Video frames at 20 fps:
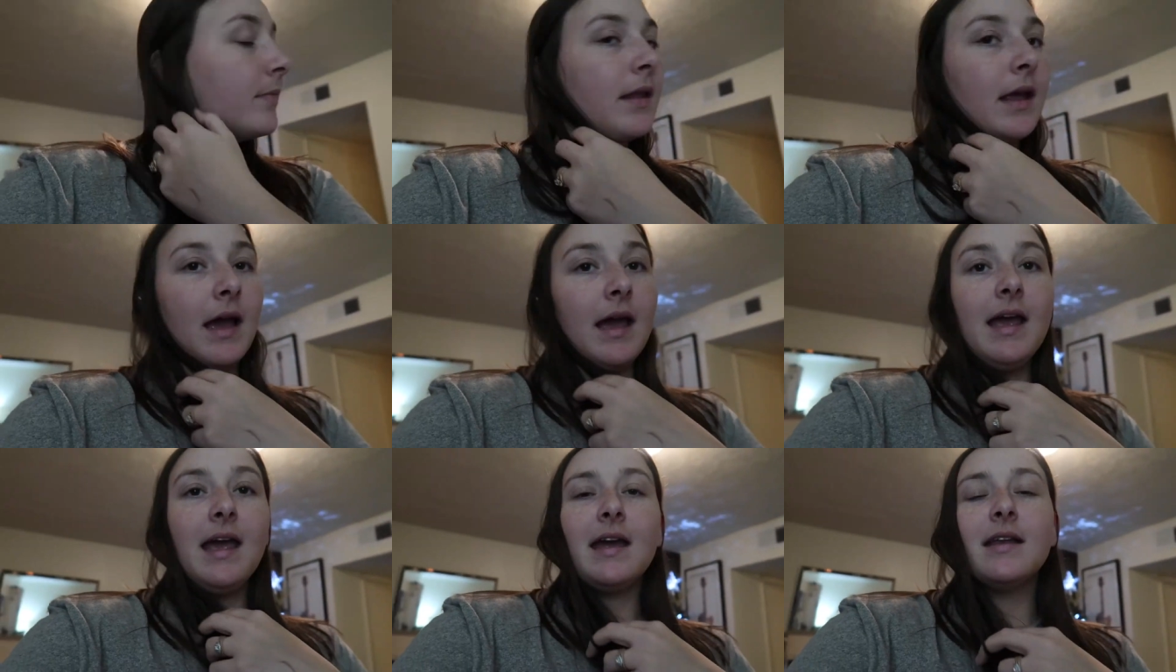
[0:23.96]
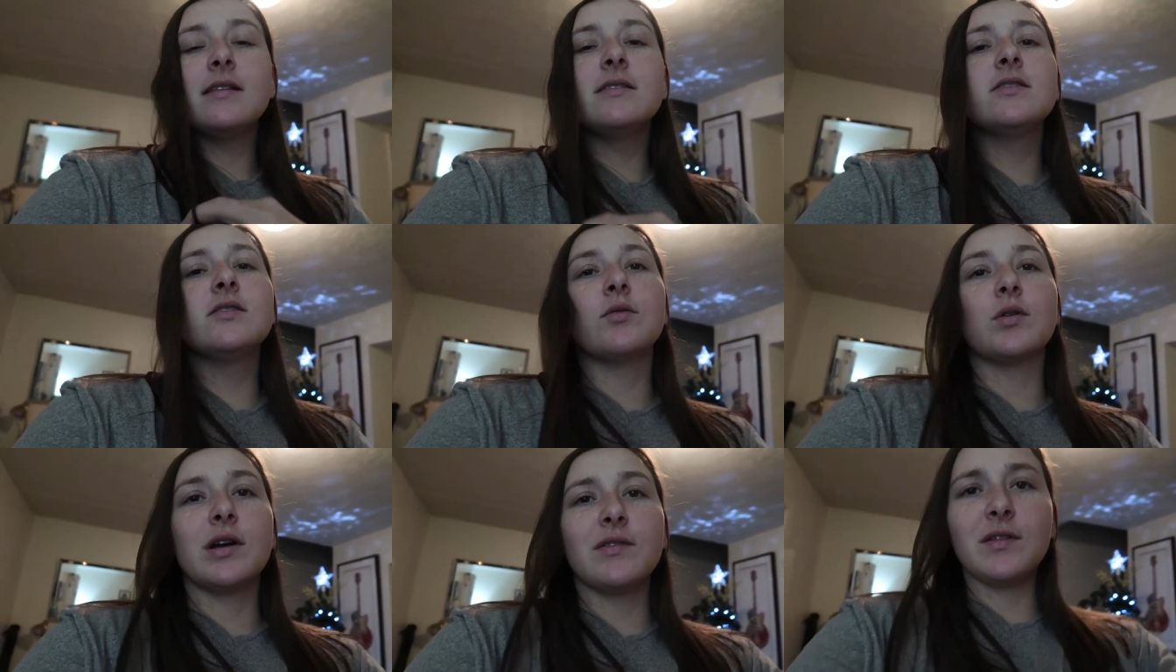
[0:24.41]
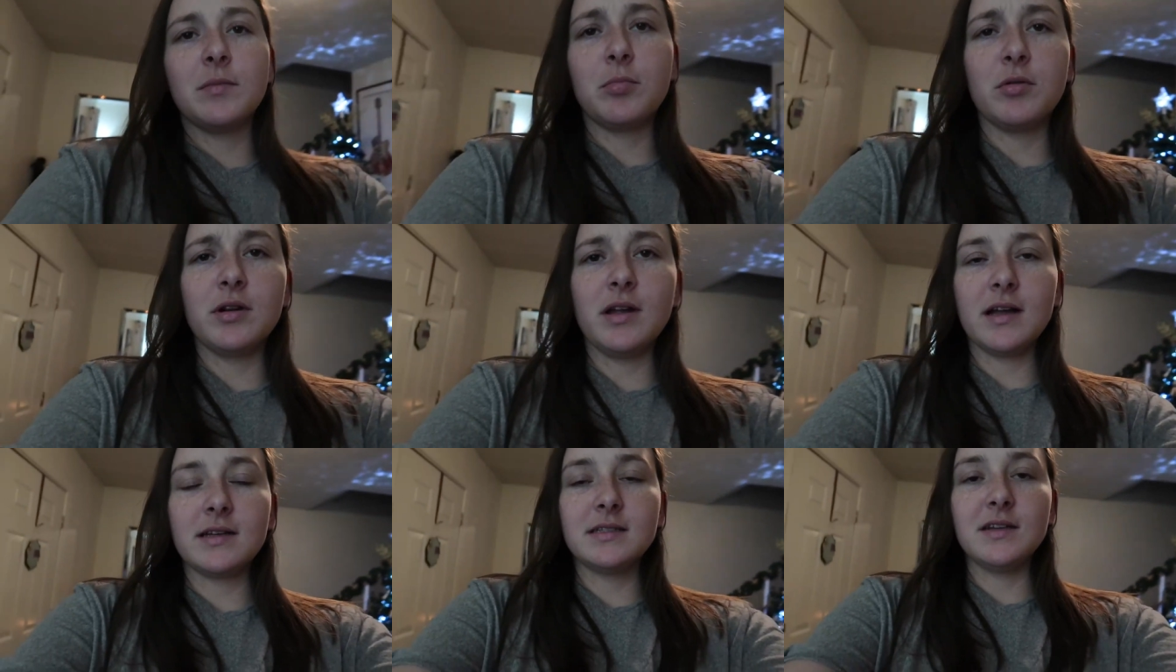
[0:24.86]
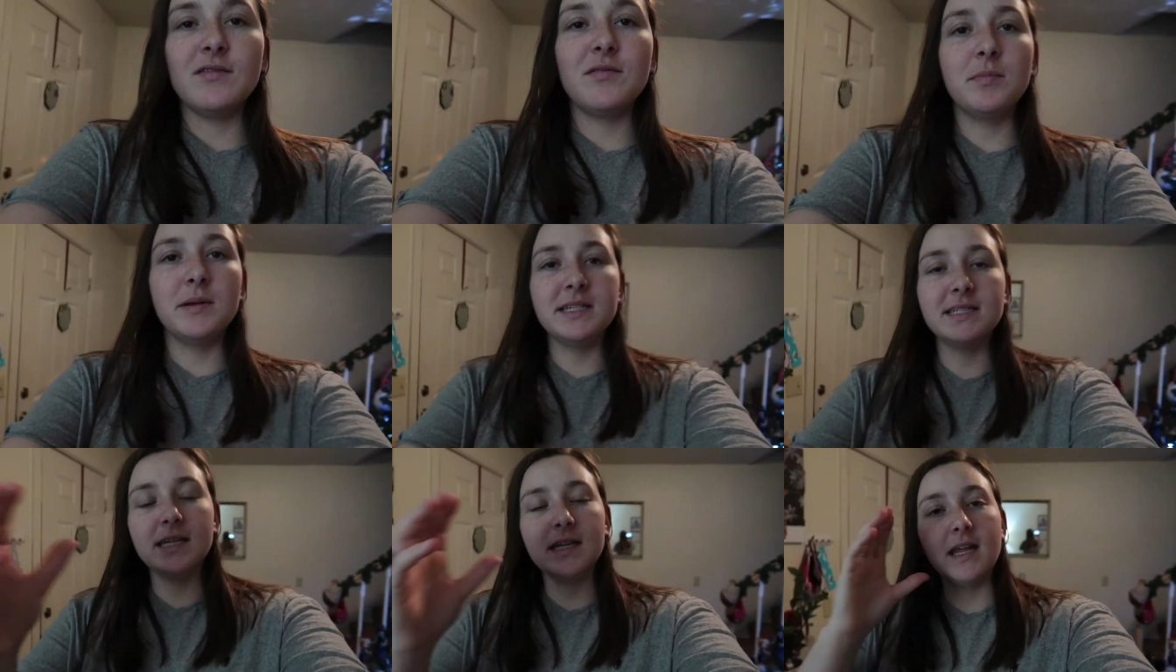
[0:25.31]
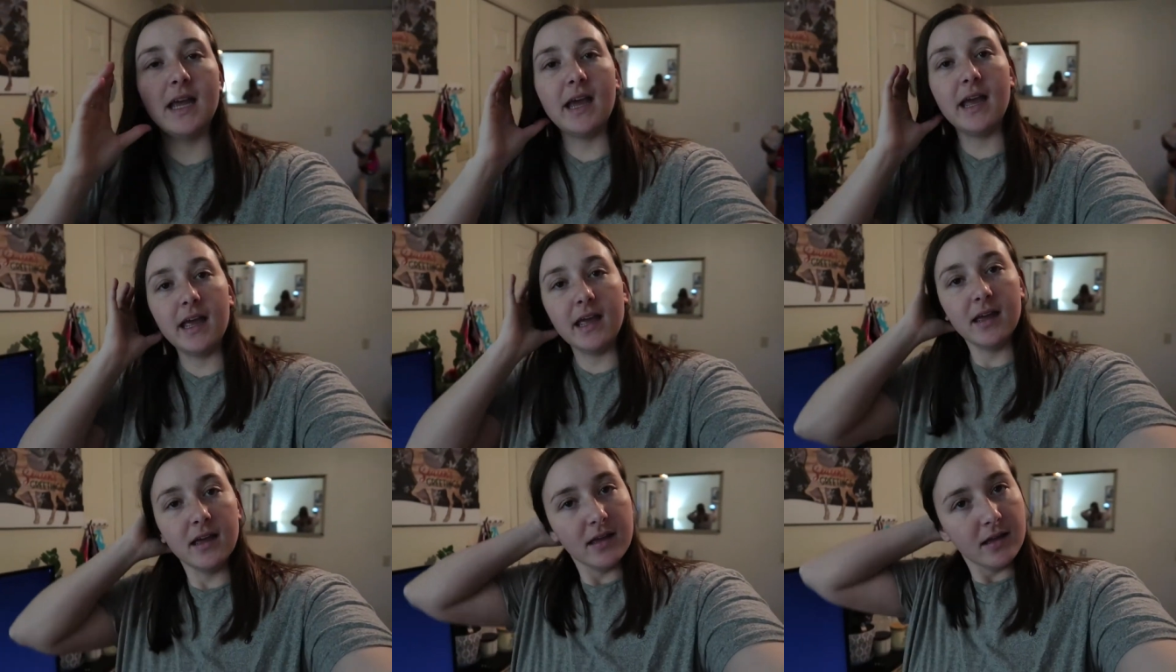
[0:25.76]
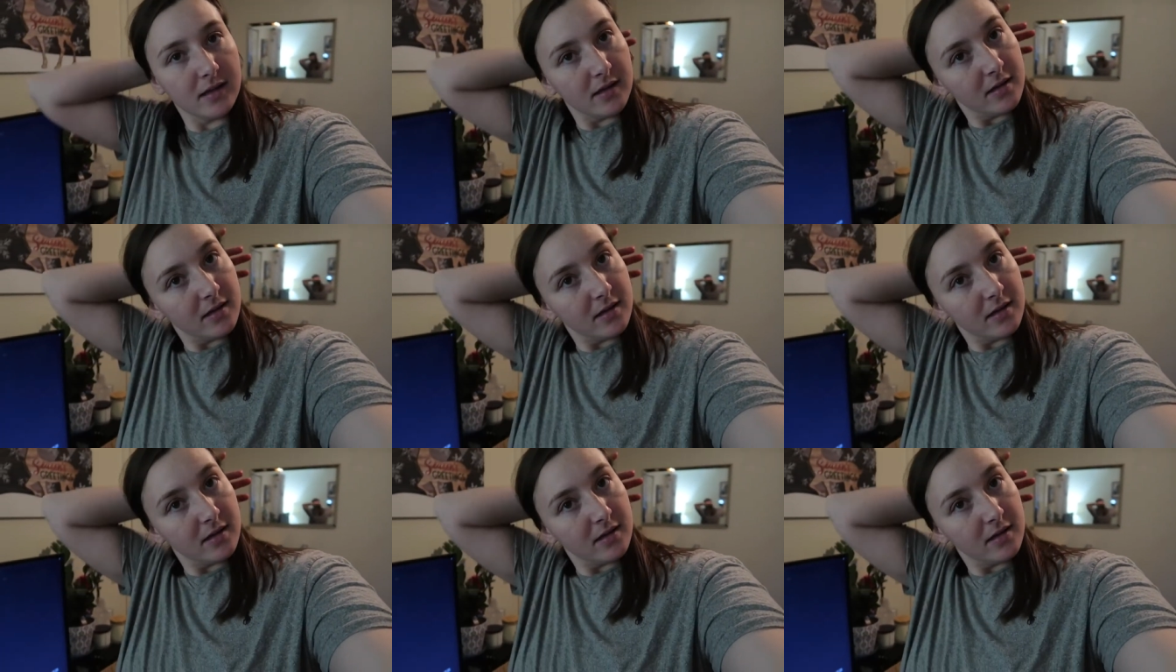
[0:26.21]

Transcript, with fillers: I had sort of a productive, busy day.